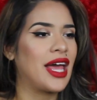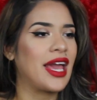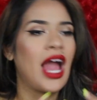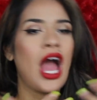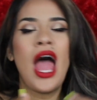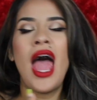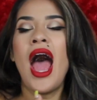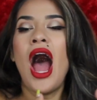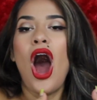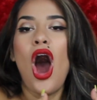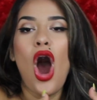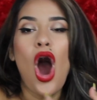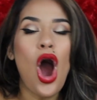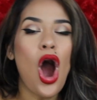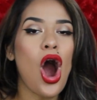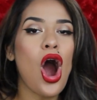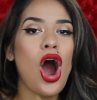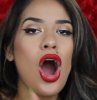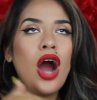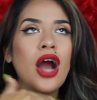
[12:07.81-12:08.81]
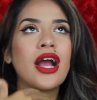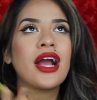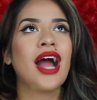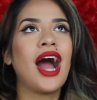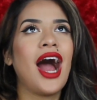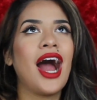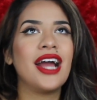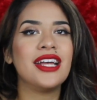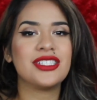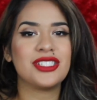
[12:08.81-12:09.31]
like all
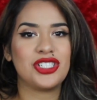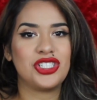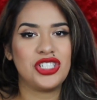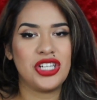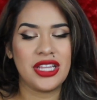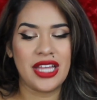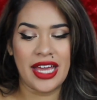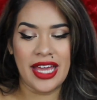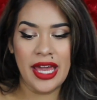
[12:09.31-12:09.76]
kinds of shit.